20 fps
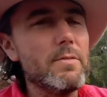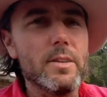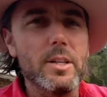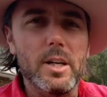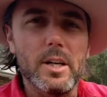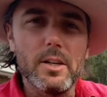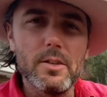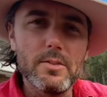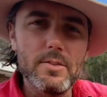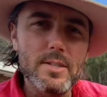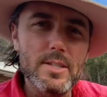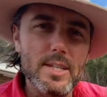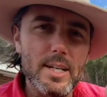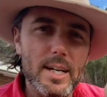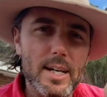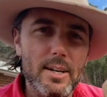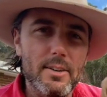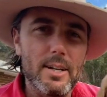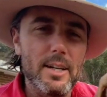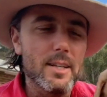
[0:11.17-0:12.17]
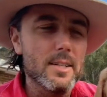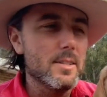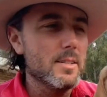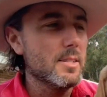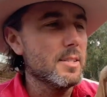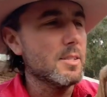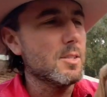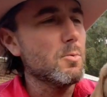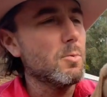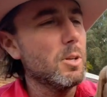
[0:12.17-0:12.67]
known Zara
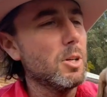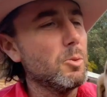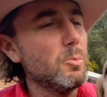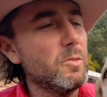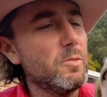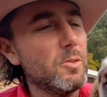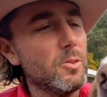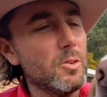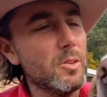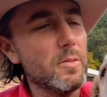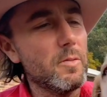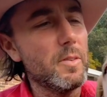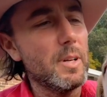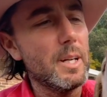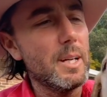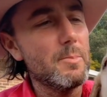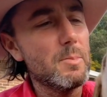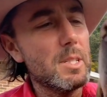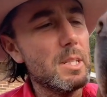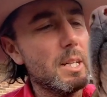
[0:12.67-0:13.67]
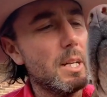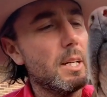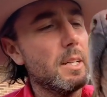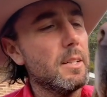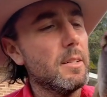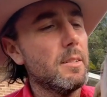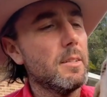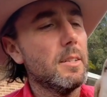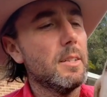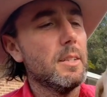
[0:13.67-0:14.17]
since well before the farm started.
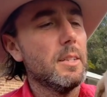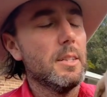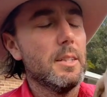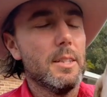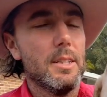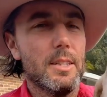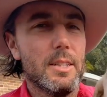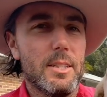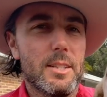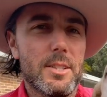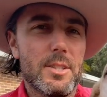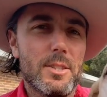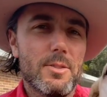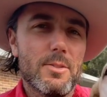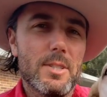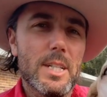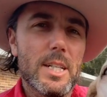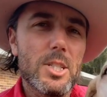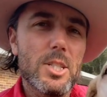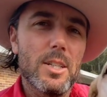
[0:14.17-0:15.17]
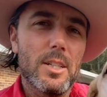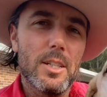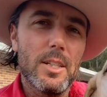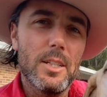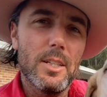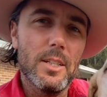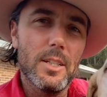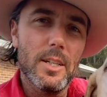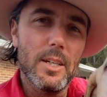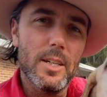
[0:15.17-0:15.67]
She was
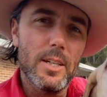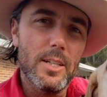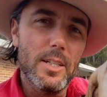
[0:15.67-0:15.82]
actually a